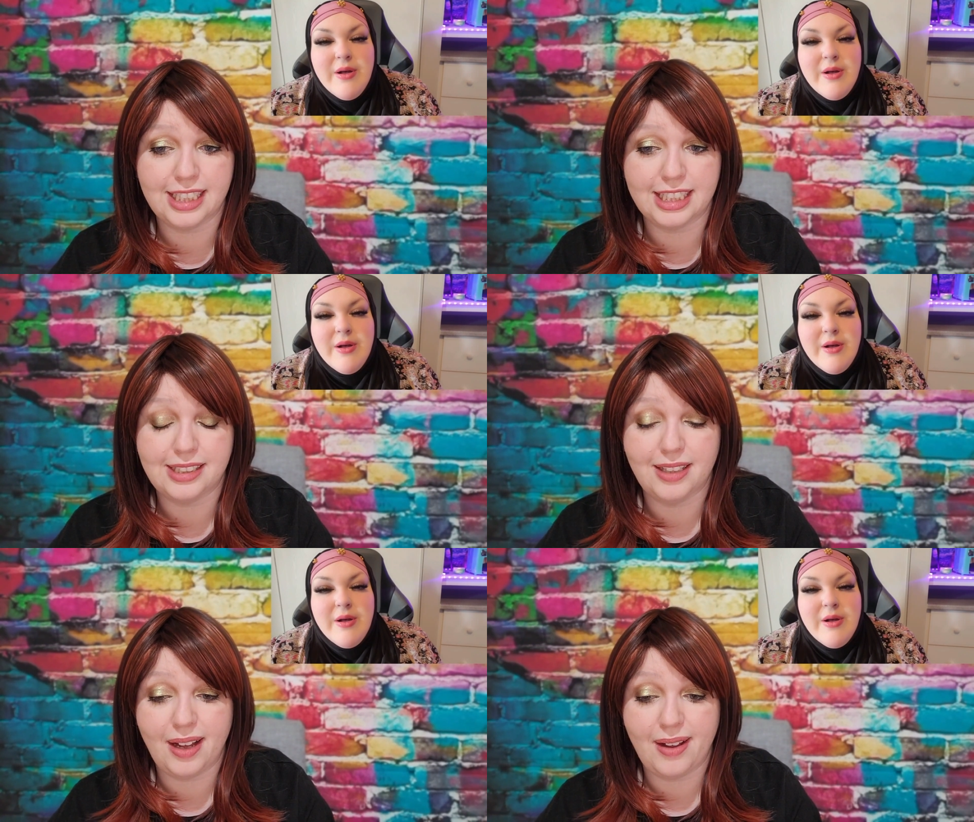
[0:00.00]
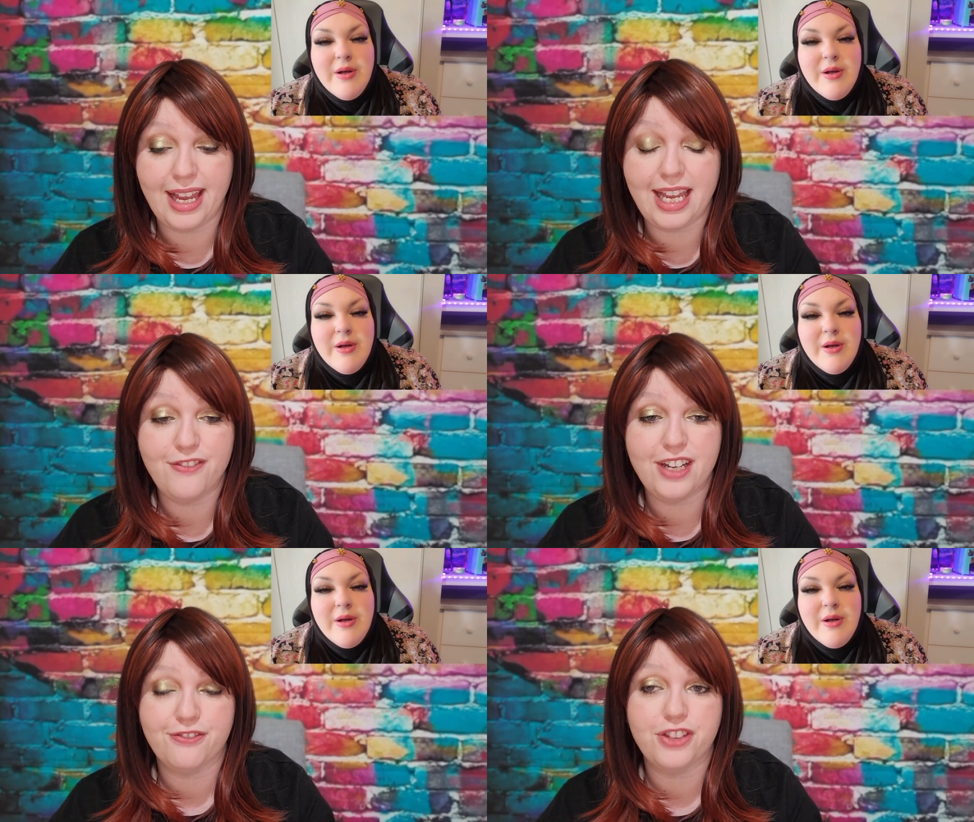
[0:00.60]
Speaker 1: It's,
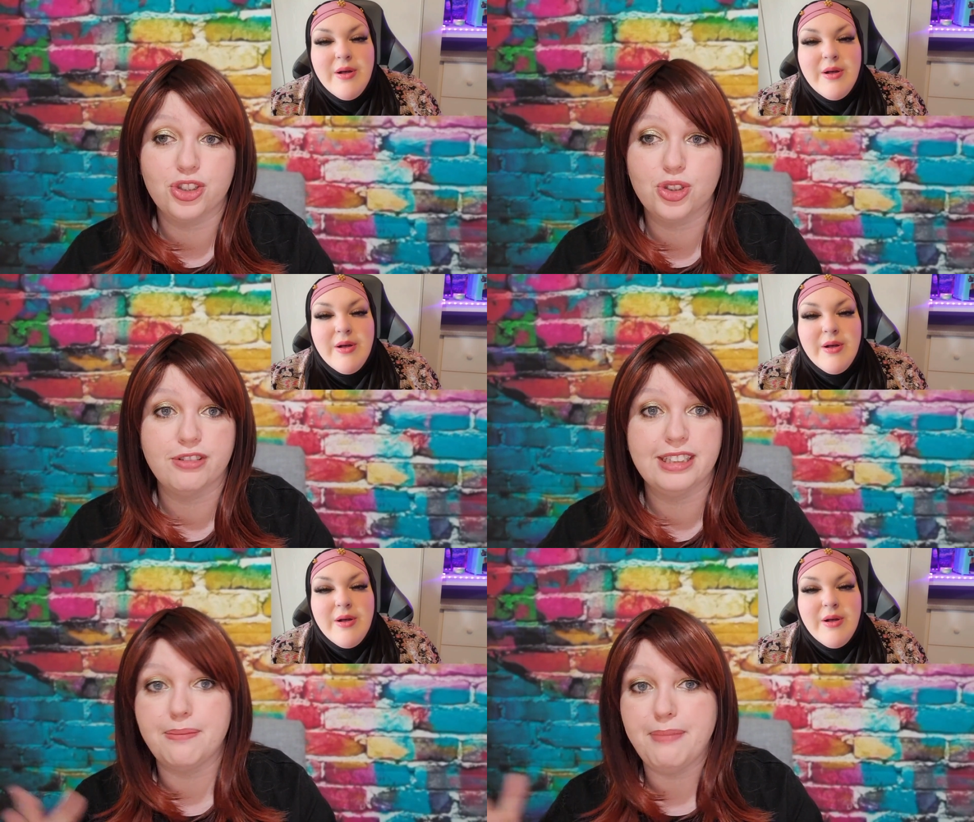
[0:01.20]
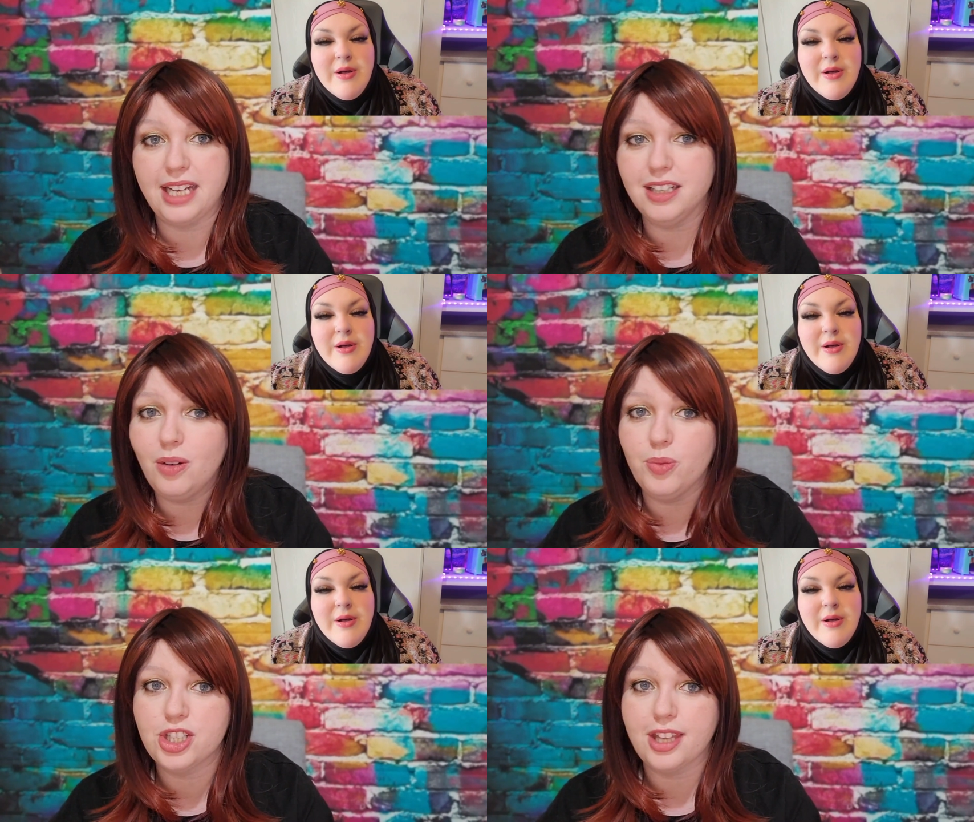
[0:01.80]
even if the stories are made
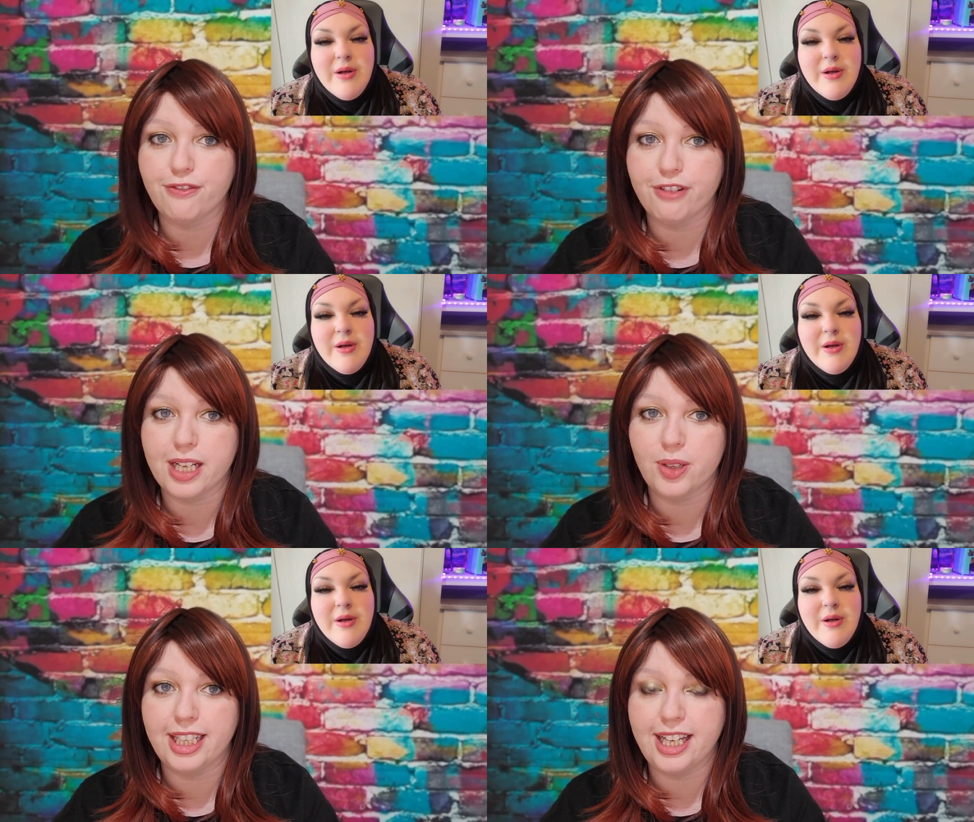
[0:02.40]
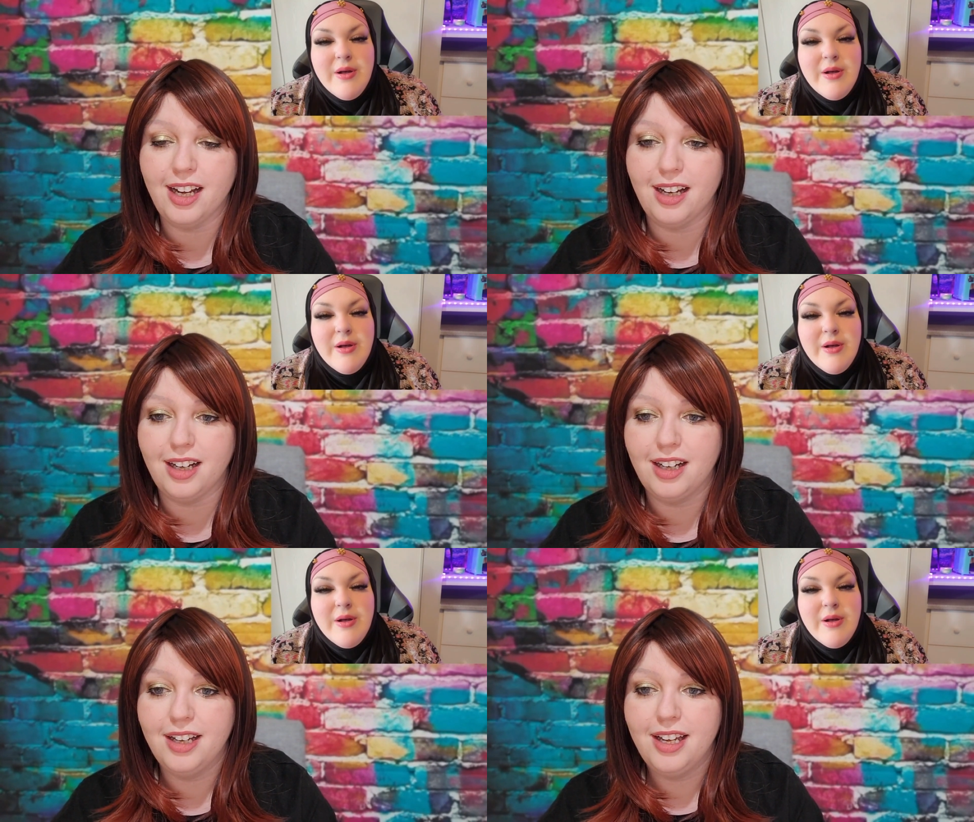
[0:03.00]
up, which they frequently are,